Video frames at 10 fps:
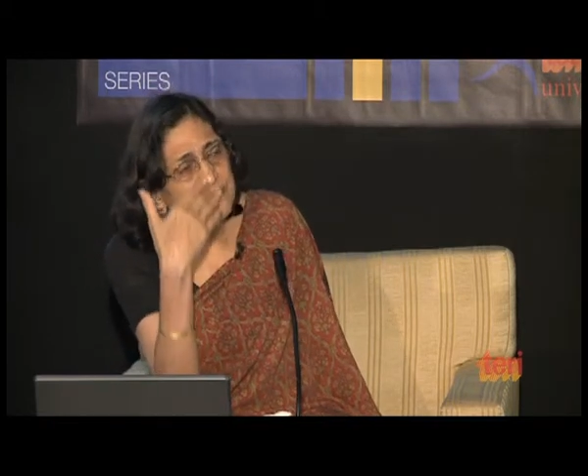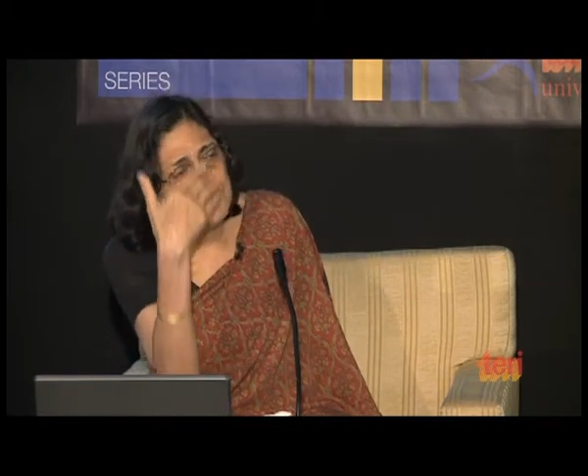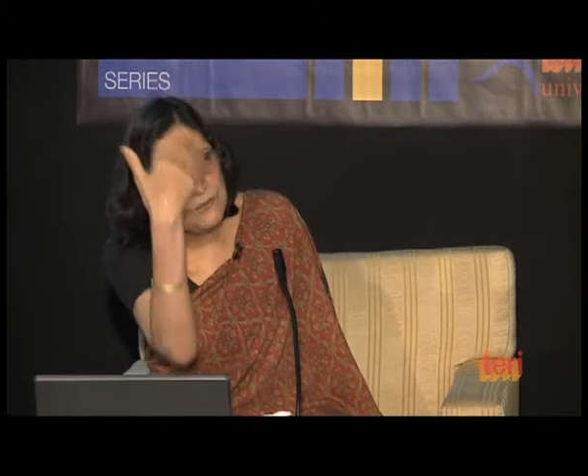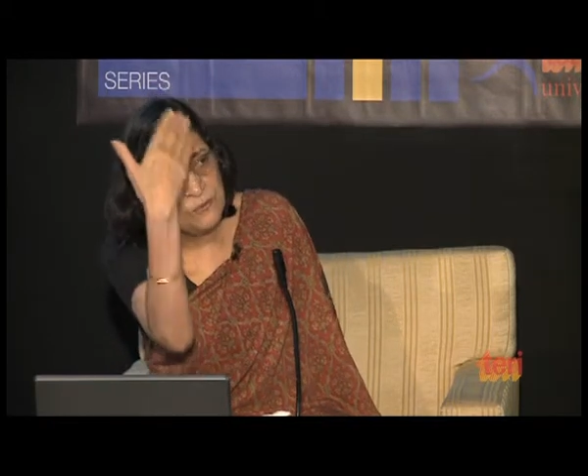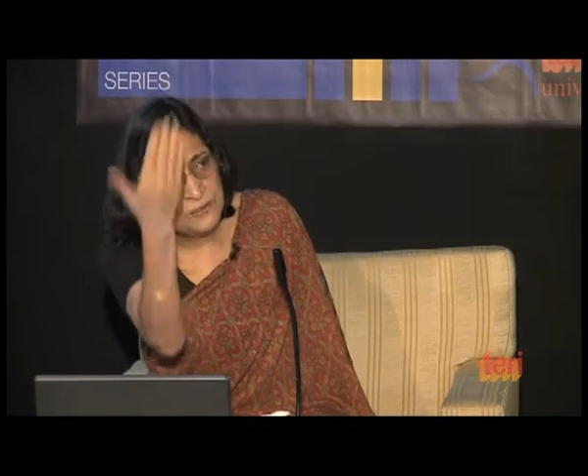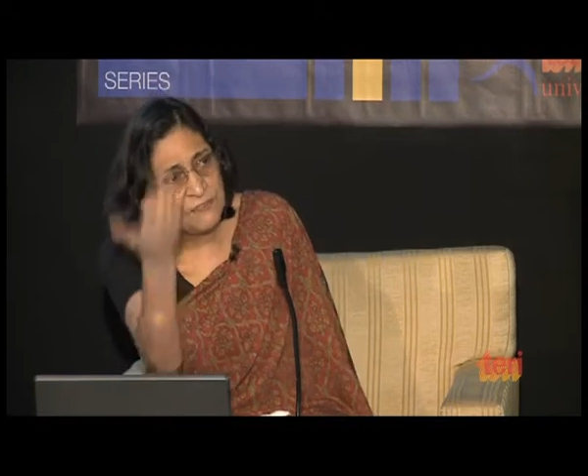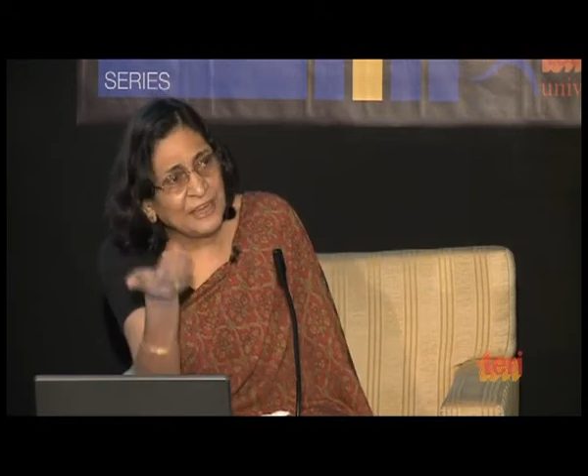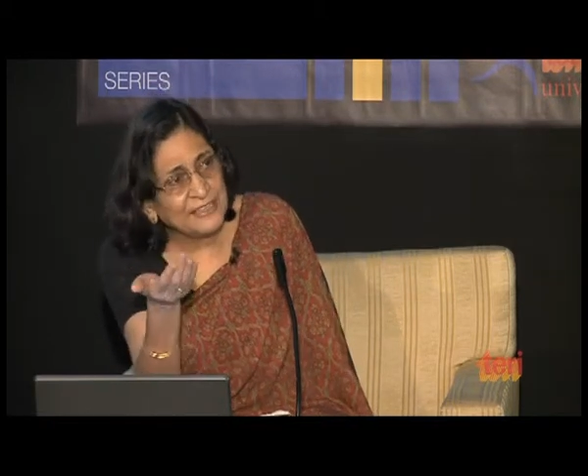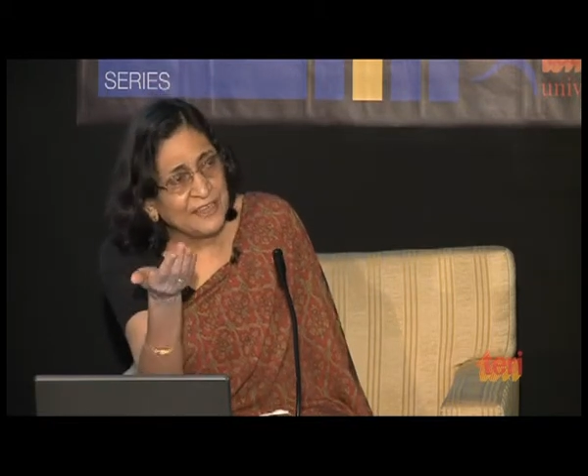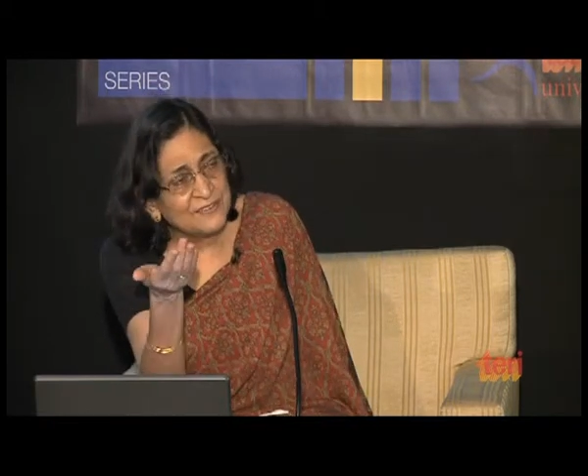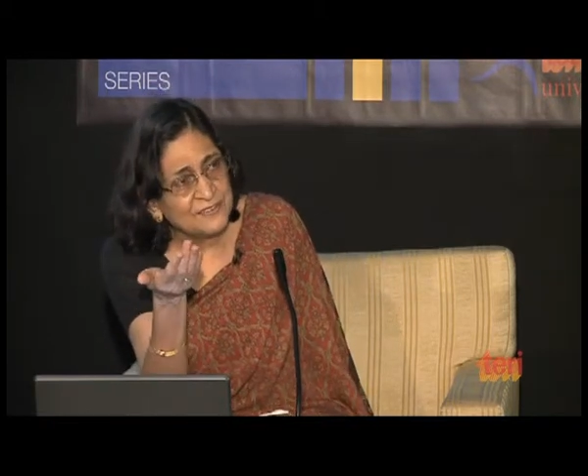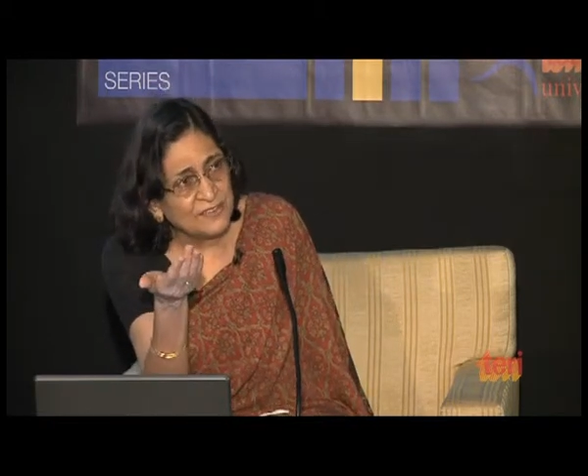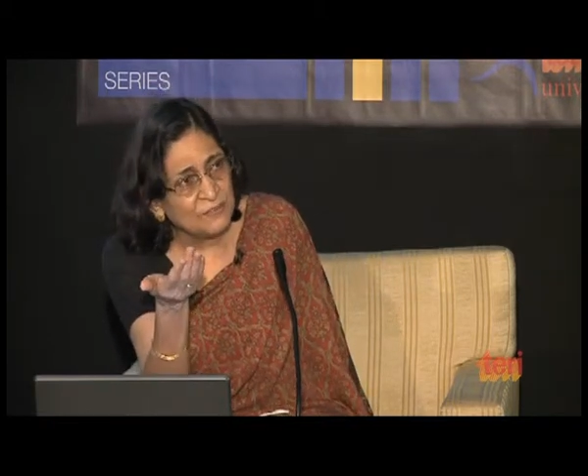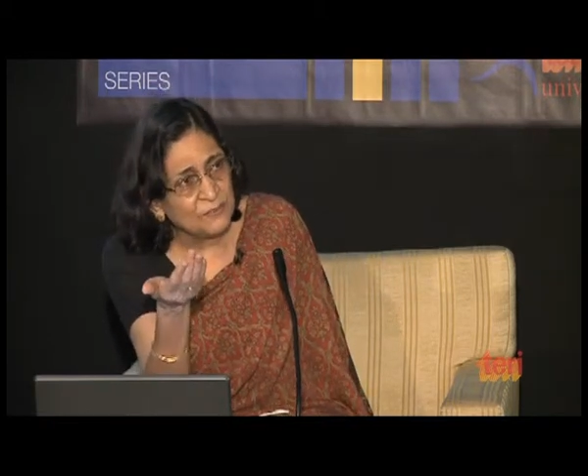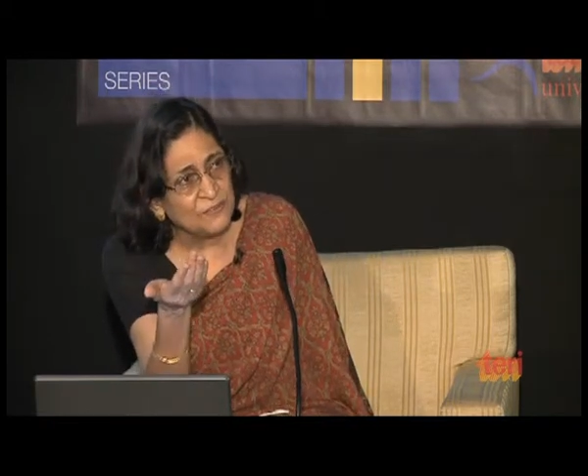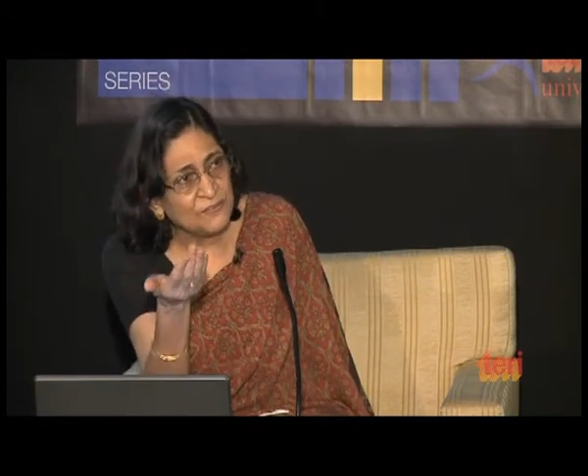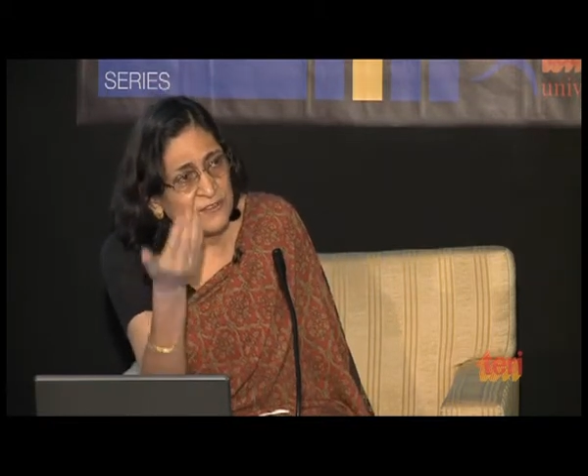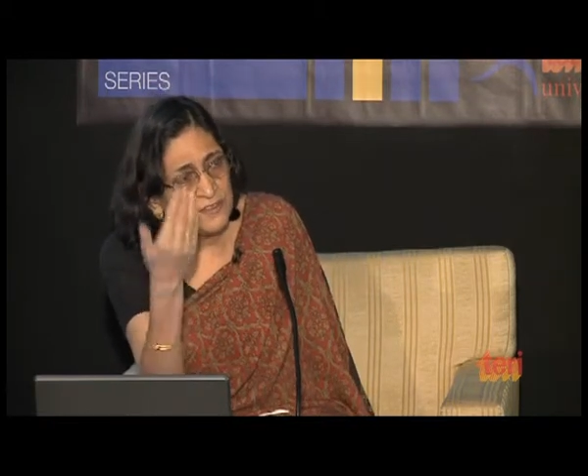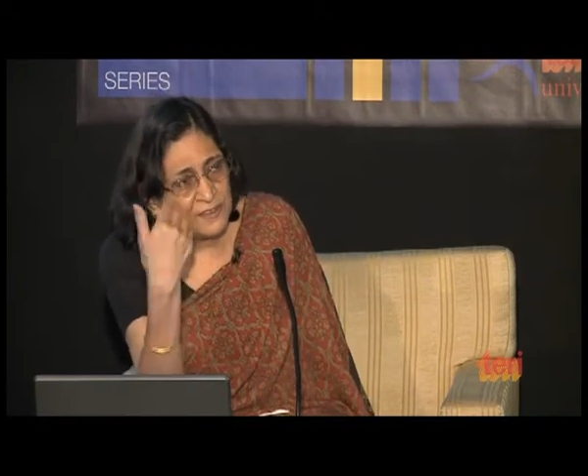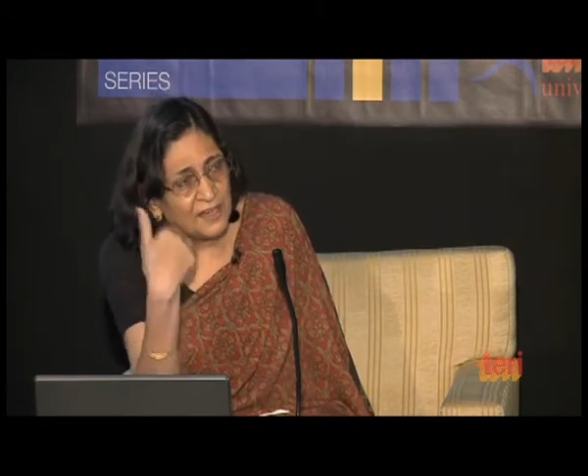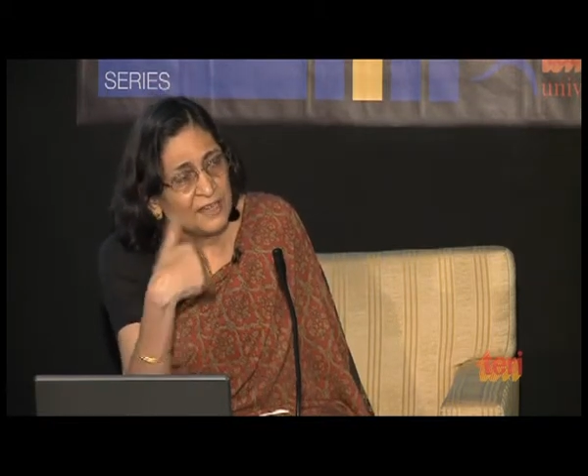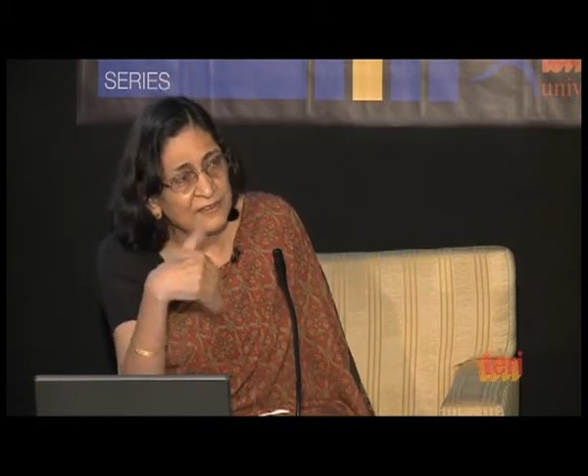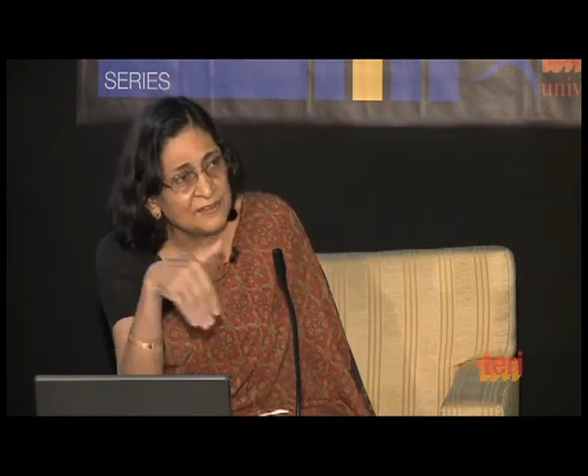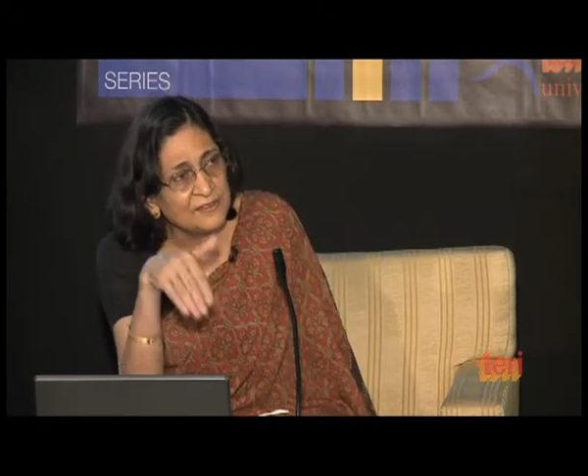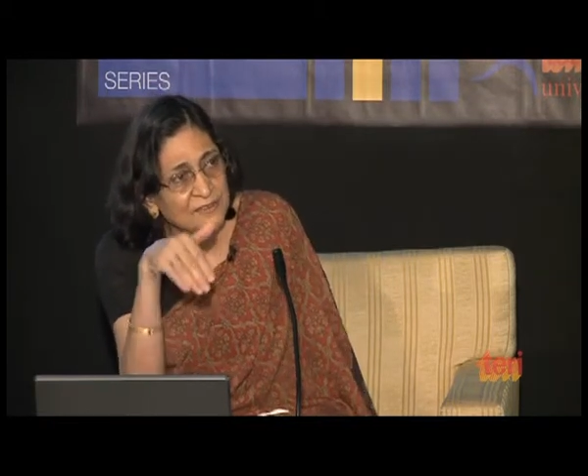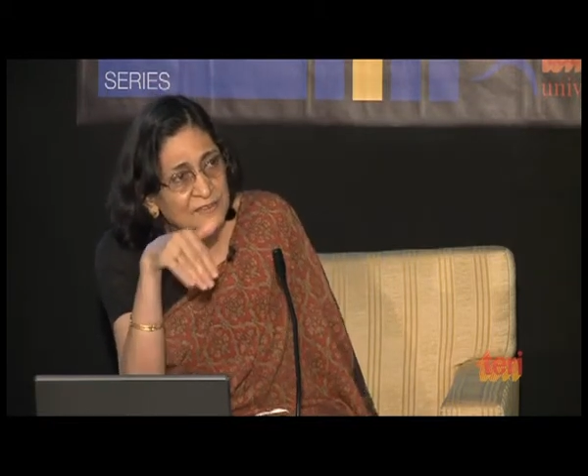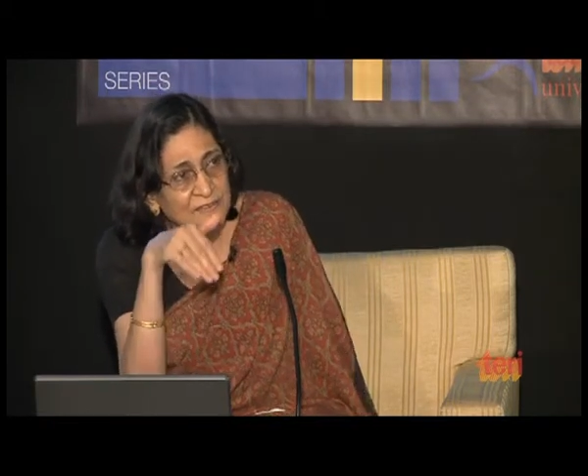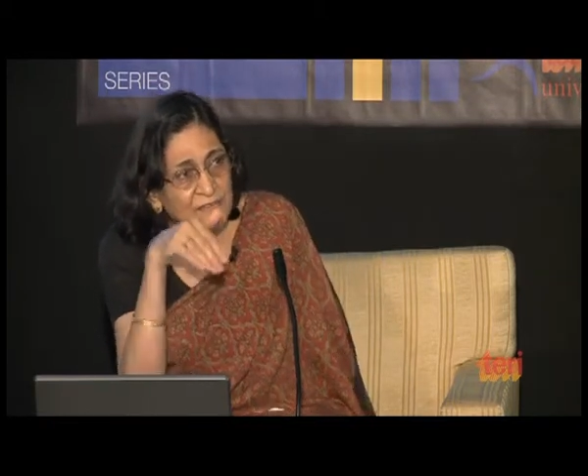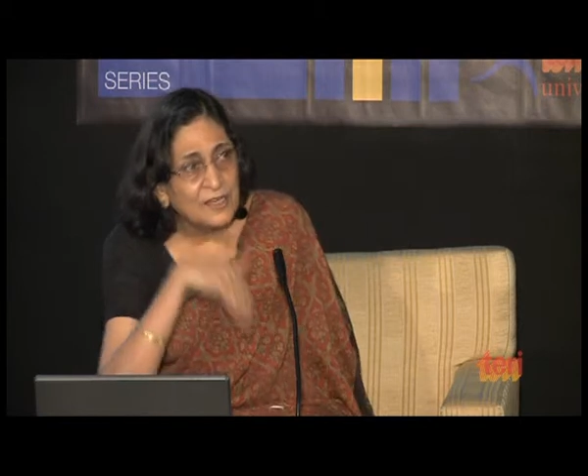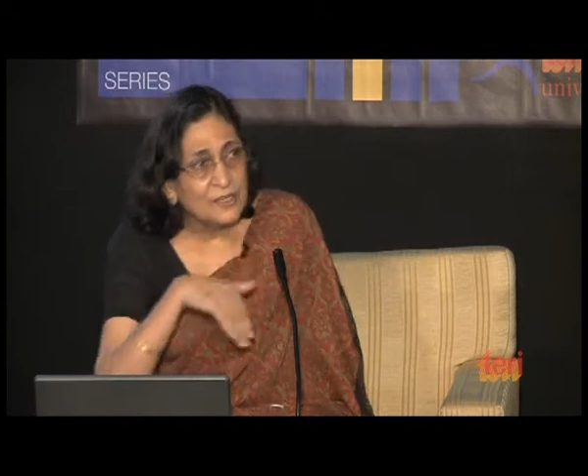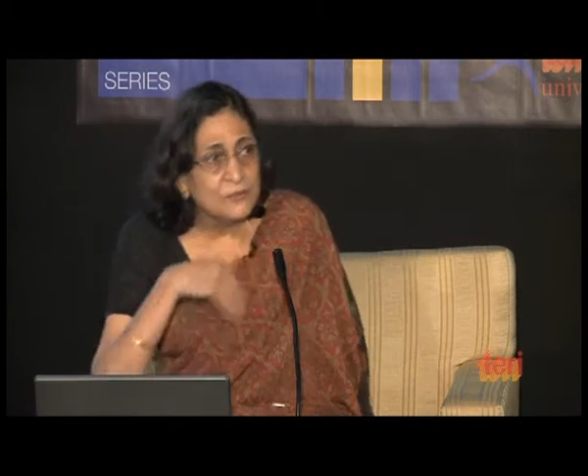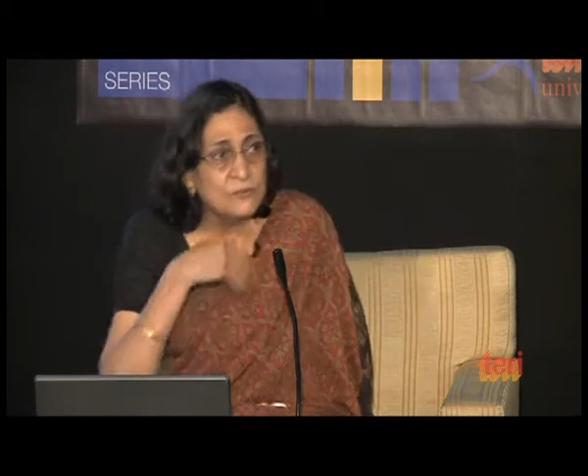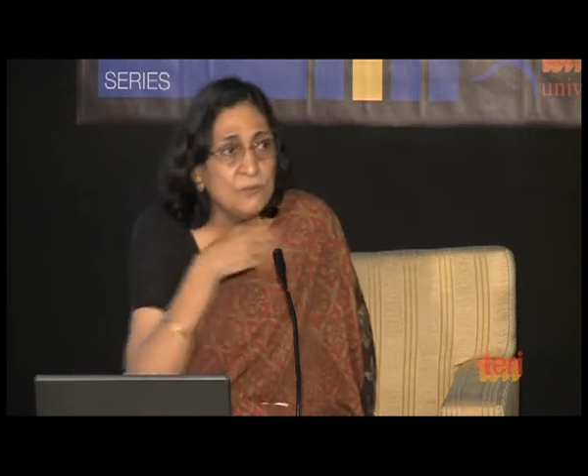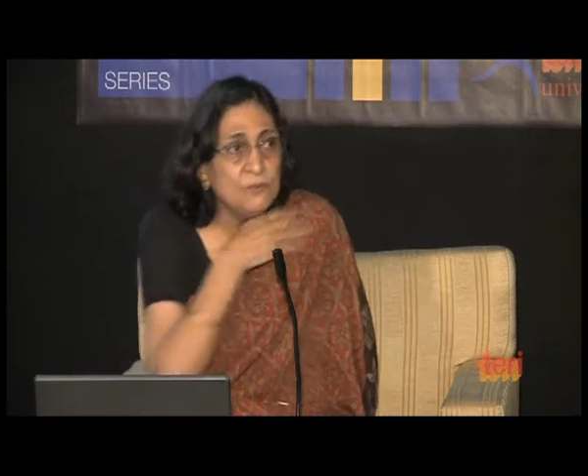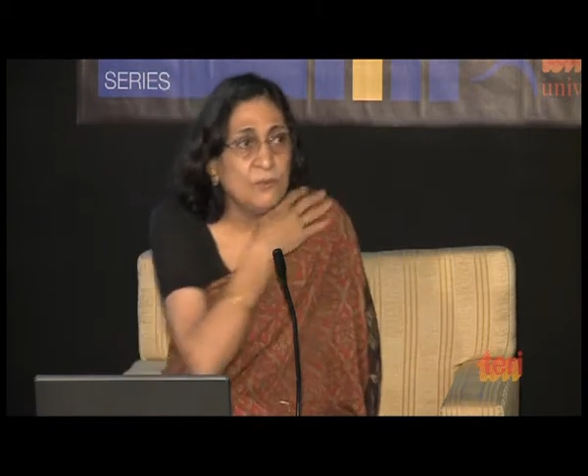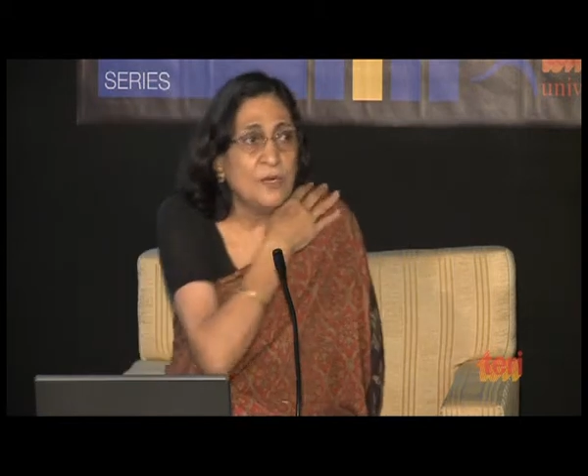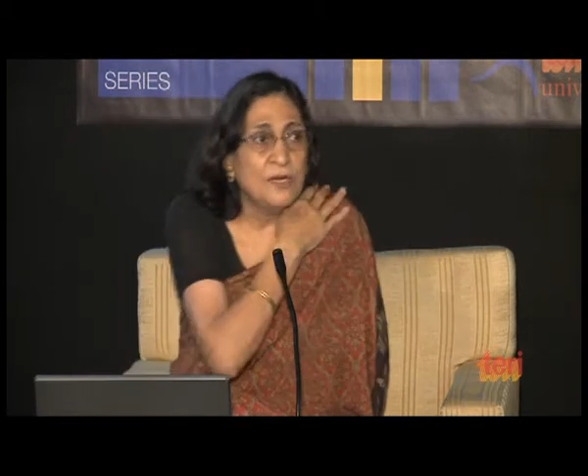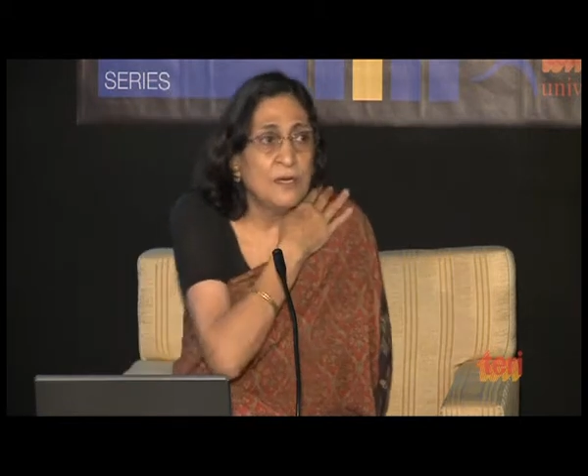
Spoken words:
is through the Finance Commission, the other is through